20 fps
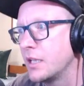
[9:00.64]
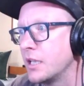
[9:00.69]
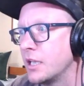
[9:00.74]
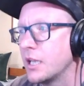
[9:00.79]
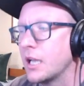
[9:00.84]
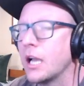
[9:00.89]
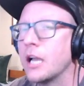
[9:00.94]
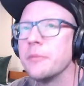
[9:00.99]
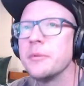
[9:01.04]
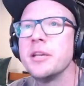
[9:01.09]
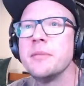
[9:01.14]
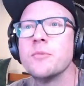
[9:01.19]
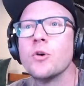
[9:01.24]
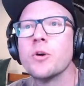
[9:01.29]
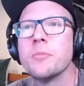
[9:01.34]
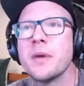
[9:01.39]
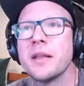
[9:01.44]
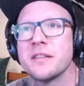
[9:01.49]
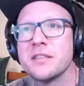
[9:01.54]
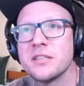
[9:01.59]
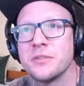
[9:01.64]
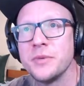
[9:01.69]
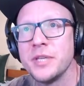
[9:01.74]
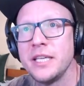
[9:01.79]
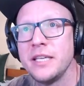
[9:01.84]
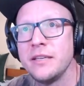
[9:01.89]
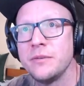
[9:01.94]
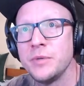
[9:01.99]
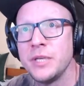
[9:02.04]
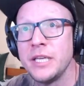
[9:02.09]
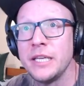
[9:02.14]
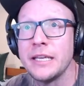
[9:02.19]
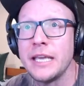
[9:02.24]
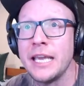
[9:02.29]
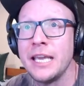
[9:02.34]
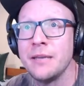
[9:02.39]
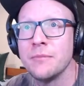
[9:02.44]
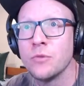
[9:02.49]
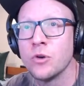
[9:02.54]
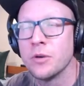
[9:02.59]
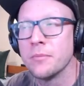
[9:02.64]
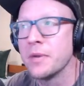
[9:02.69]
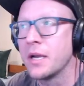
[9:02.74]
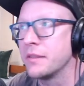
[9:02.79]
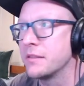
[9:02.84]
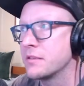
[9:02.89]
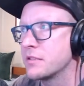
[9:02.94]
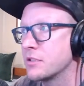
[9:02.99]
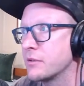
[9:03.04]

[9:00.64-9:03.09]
How many more months do we need? We need 8 more months.